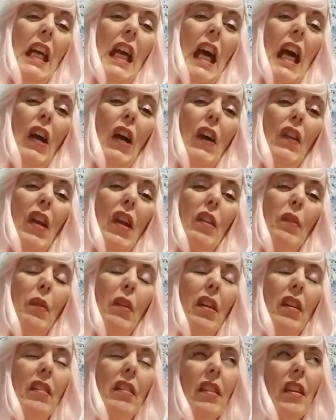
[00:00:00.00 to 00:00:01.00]
Oh, that's what
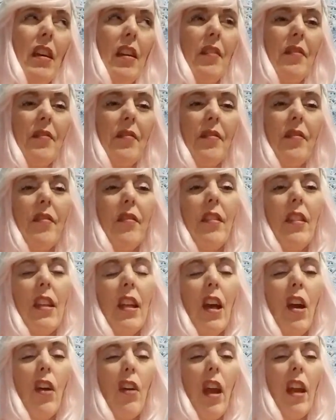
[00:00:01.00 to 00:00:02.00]
he said.
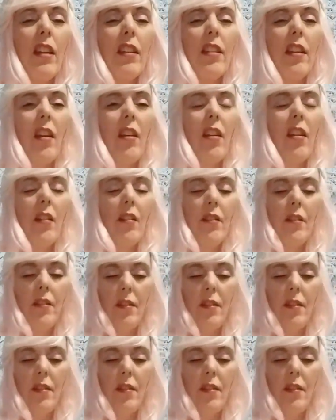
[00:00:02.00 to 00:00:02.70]
Okay, Tira.